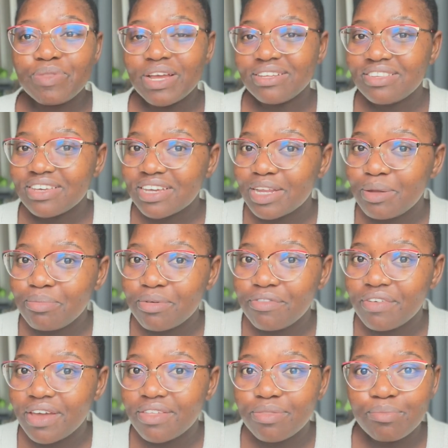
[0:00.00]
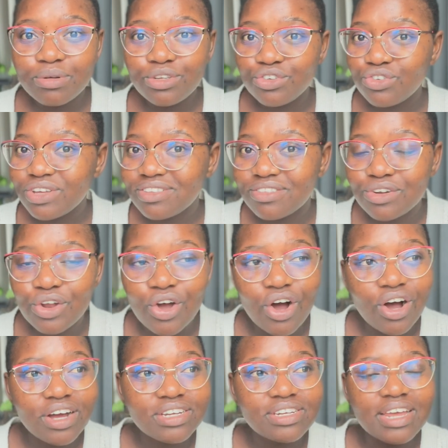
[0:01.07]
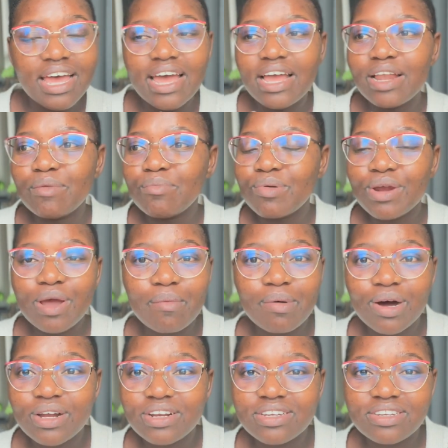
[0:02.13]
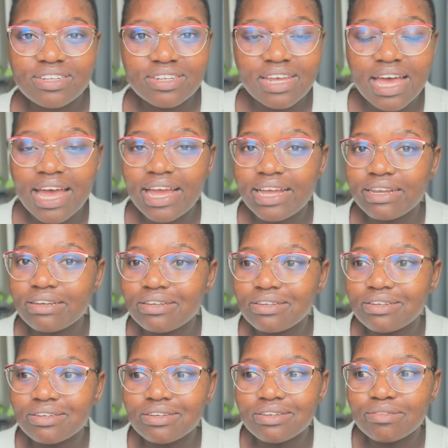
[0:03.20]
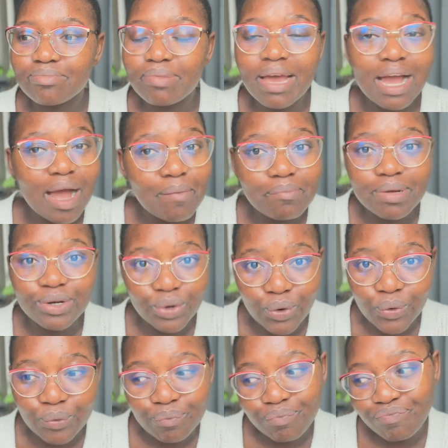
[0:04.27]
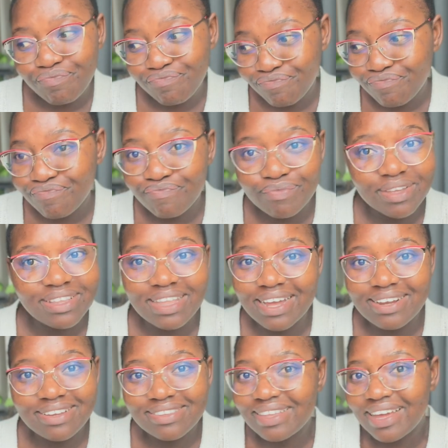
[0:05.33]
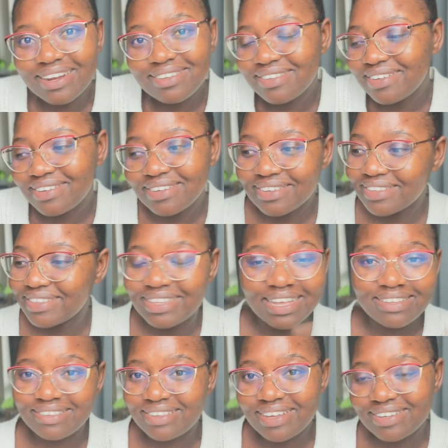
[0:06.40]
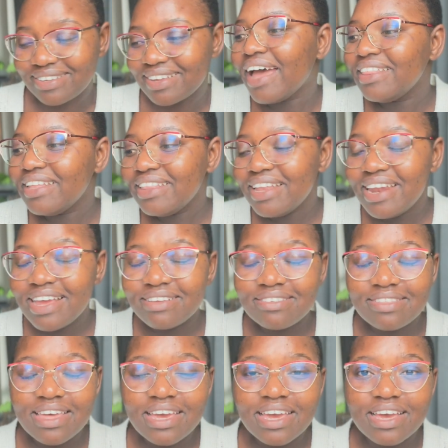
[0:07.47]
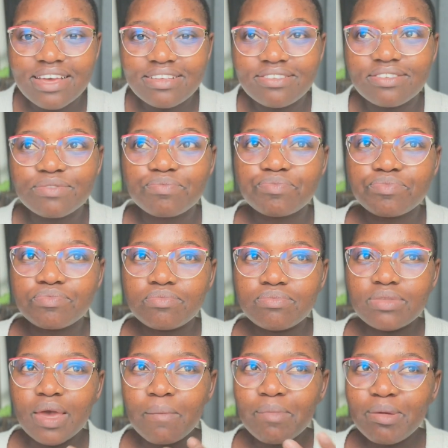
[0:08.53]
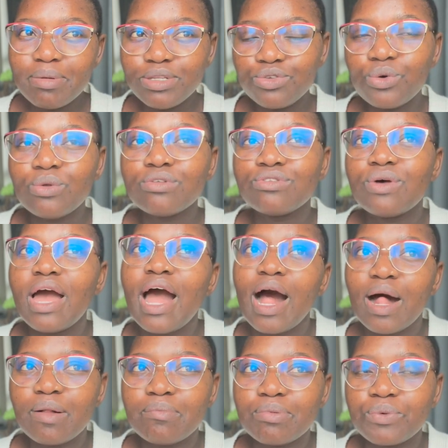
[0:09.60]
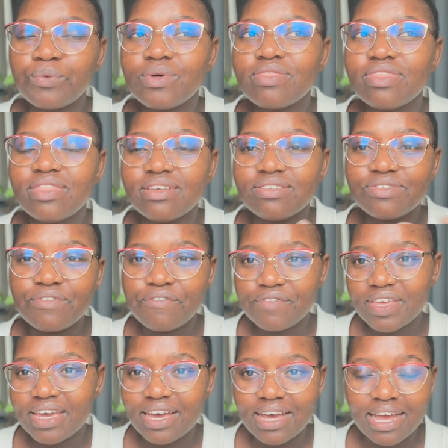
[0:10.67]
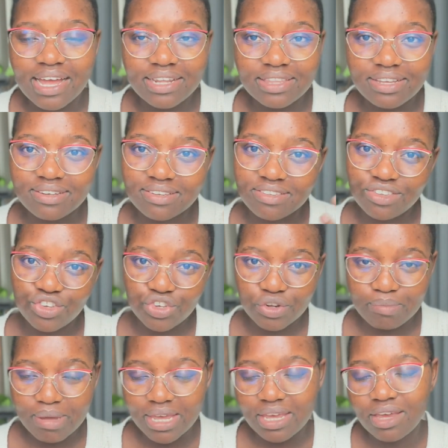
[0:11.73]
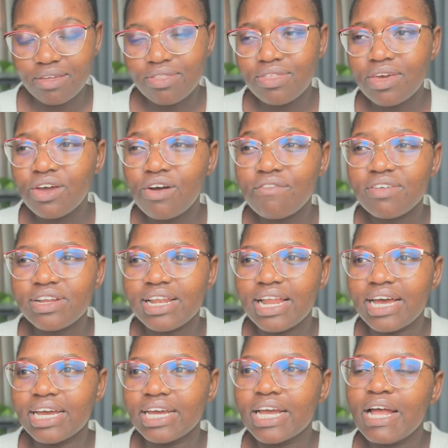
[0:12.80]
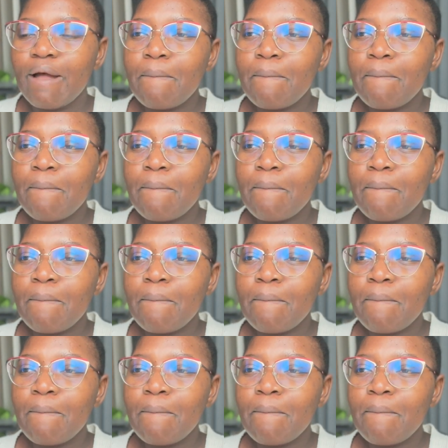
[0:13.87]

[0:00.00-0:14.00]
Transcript: take a leap of faith, put your trust in God and pray about it and pack up and go. That's it. And then the next thing is, maybe to also help with this fear and the decision making, think of it like